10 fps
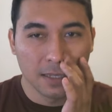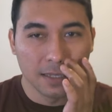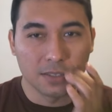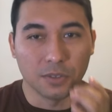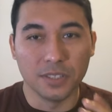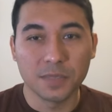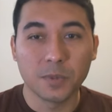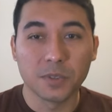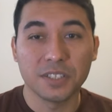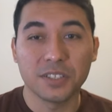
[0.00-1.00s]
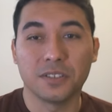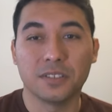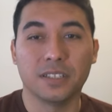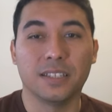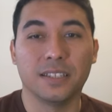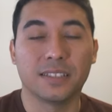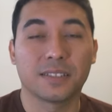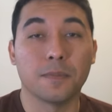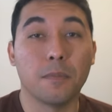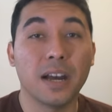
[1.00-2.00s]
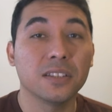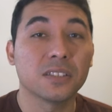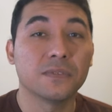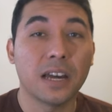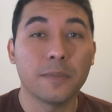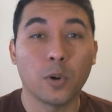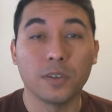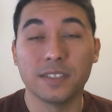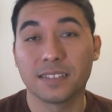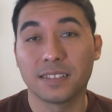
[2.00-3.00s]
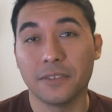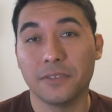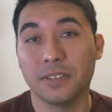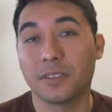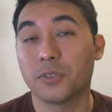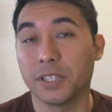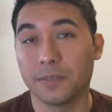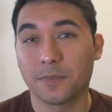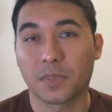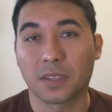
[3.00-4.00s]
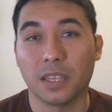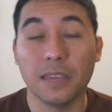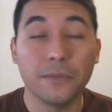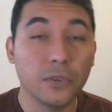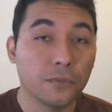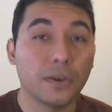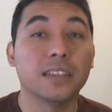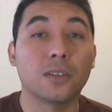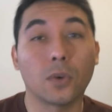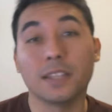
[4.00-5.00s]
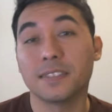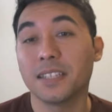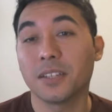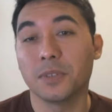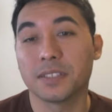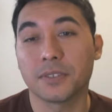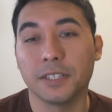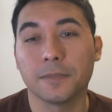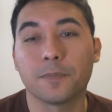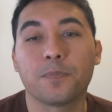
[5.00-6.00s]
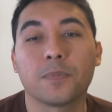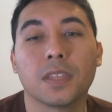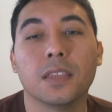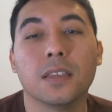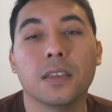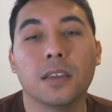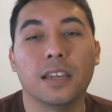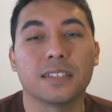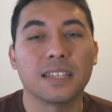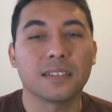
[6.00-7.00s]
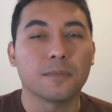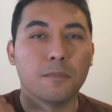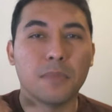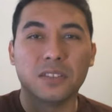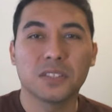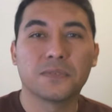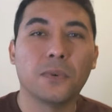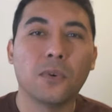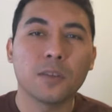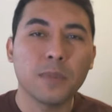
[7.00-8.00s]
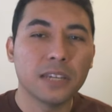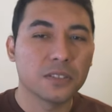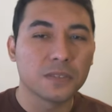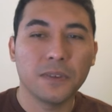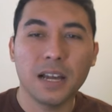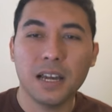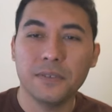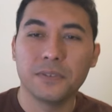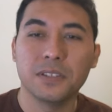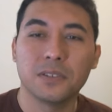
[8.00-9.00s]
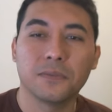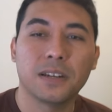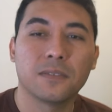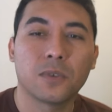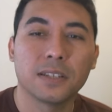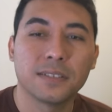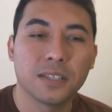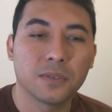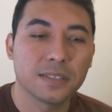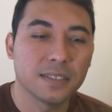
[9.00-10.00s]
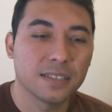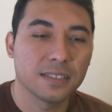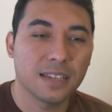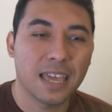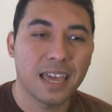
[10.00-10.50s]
So this position is minus 5.73 if you find the right sequence, right? It's like minus 4, minus 5. You need to find right sequences.